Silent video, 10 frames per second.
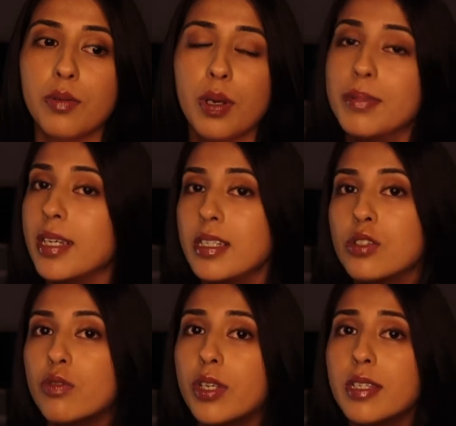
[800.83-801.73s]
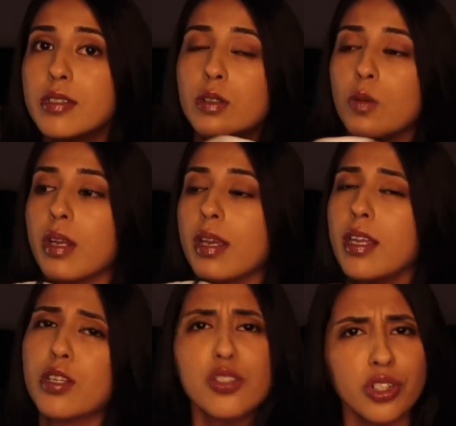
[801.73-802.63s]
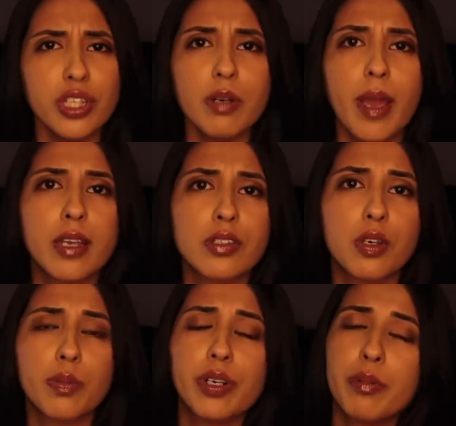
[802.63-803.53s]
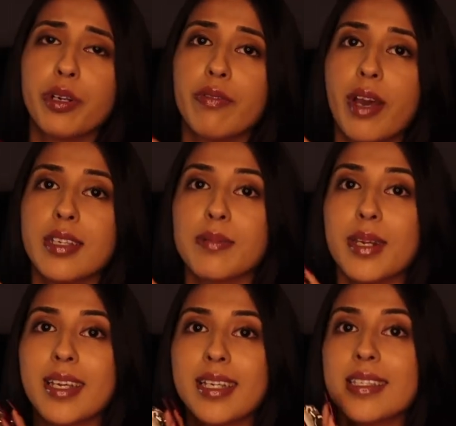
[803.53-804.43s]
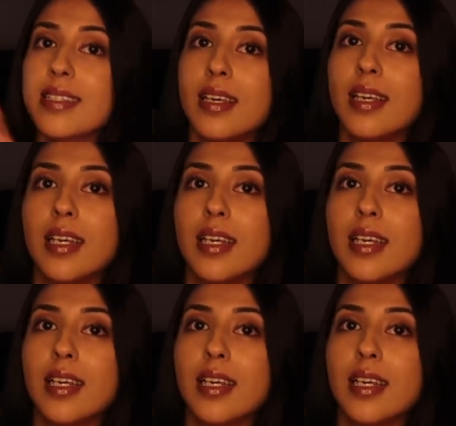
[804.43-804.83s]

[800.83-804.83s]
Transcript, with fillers: website, so if you guys still want it, and usually their bags go pretty, pretty fast, but I guess